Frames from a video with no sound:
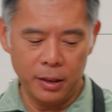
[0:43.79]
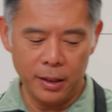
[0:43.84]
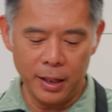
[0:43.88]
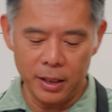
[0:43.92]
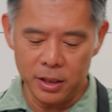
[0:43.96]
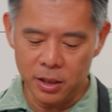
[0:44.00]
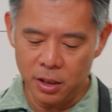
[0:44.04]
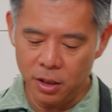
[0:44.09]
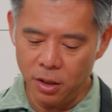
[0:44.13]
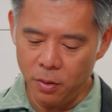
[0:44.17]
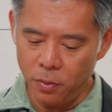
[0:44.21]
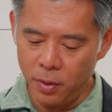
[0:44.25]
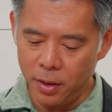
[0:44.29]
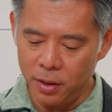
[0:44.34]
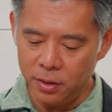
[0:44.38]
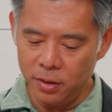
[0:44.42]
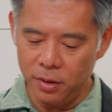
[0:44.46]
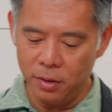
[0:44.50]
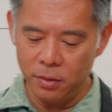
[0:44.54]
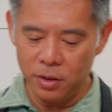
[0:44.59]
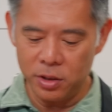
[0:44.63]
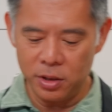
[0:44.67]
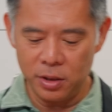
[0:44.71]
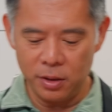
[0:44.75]
next thing you want to
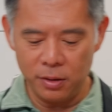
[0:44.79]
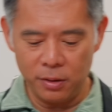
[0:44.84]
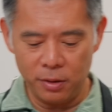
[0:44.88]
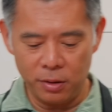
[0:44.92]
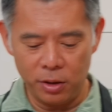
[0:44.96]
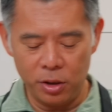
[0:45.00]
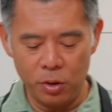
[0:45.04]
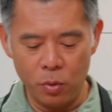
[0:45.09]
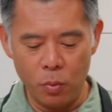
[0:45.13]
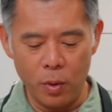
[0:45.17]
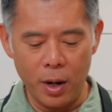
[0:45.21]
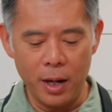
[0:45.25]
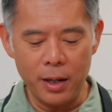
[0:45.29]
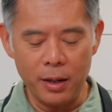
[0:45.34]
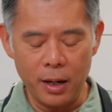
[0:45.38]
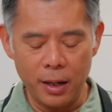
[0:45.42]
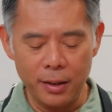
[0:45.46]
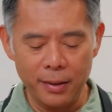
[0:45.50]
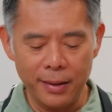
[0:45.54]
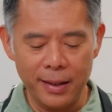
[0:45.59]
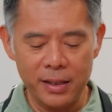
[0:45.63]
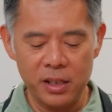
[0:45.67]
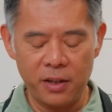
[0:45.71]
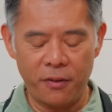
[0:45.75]
do is you want a
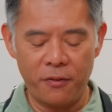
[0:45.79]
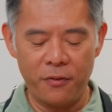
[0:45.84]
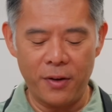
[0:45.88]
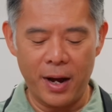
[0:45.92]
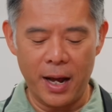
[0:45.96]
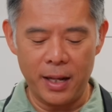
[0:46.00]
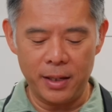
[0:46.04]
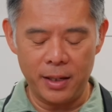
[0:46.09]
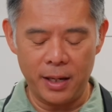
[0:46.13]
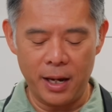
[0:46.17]
nice fat